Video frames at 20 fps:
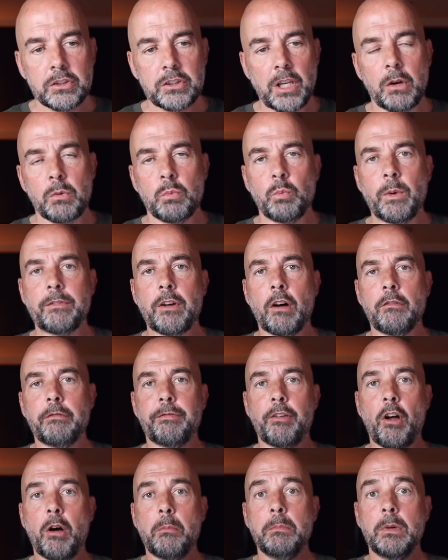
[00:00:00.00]
So we've gone
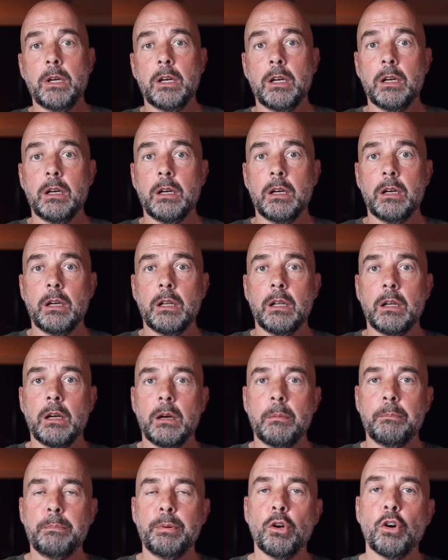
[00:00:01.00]
from
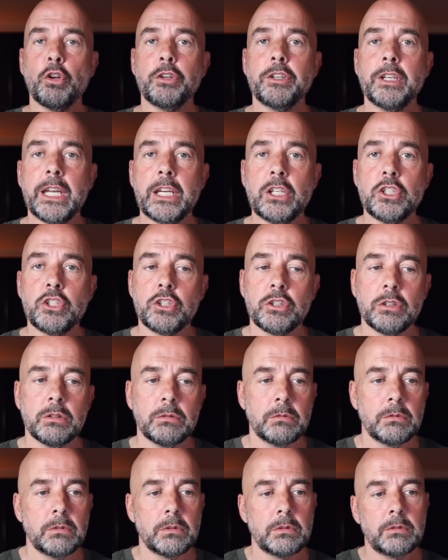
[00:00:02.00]
broad niche
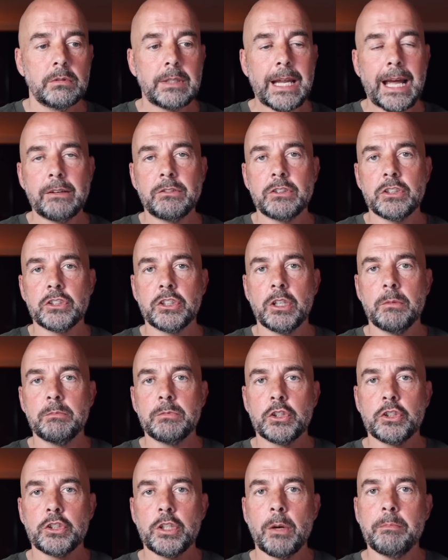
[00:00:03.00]
down to some
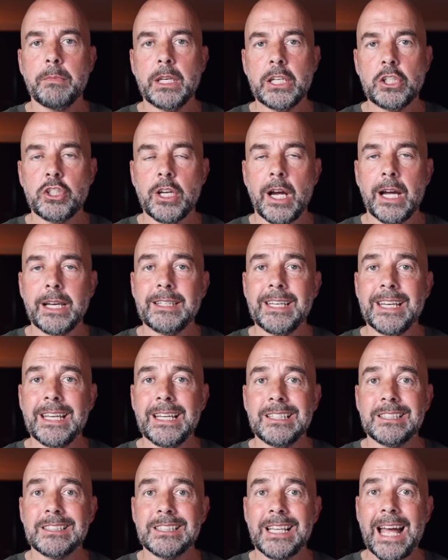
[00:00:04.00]
sub-niche
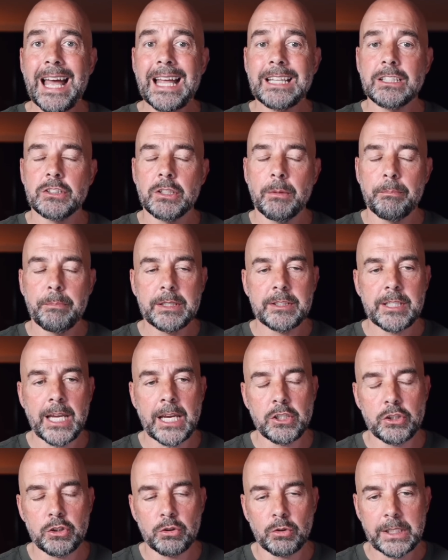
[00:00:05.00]
ideas and some
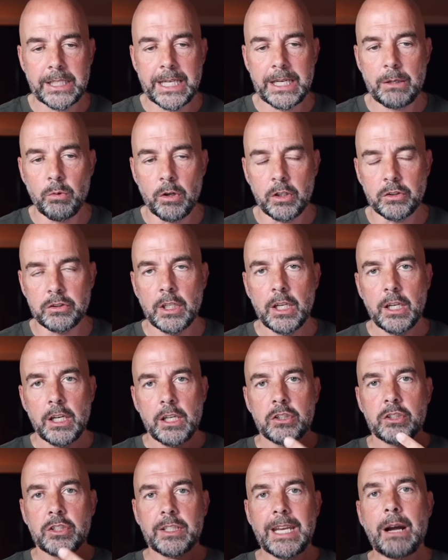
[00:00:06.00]
potential keywords.
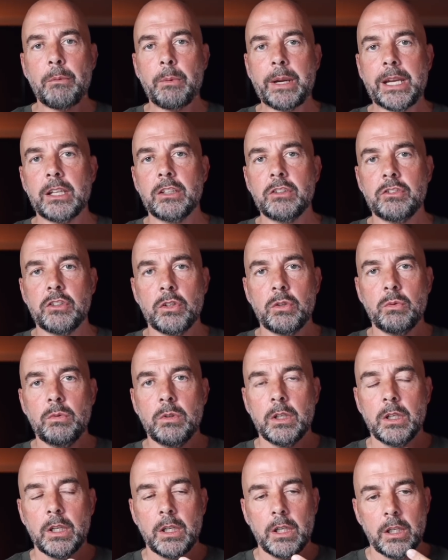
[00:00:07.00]
So now we can do
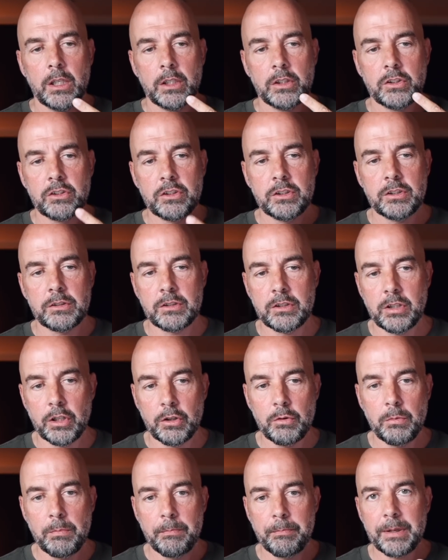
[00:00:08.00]

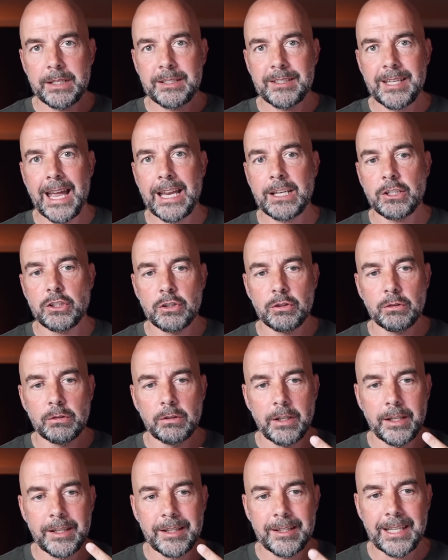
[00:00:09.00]
two
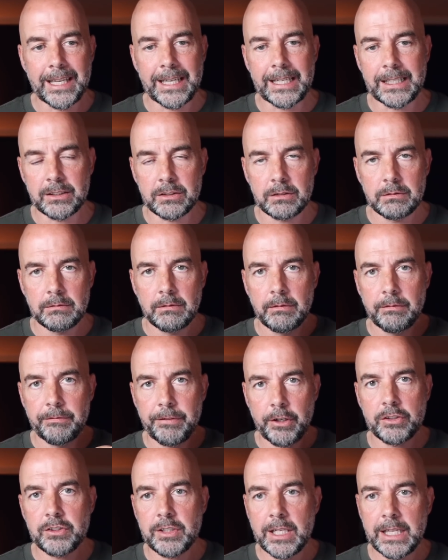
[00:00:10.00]
potential things.
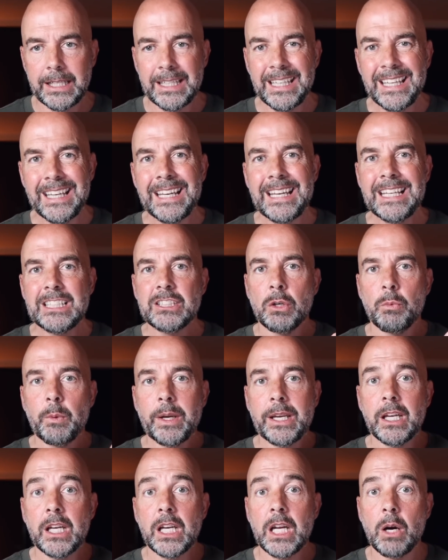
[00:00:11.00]
First thing is that we
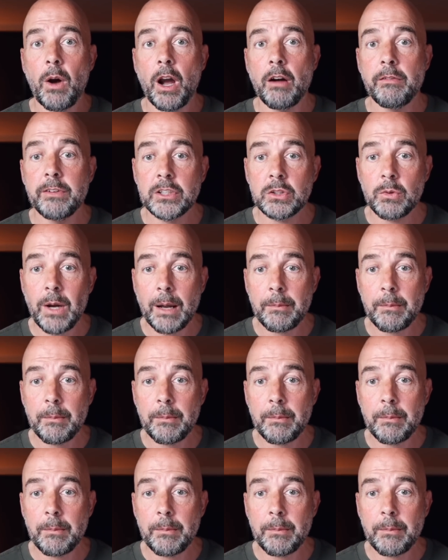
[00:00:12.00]
can go over to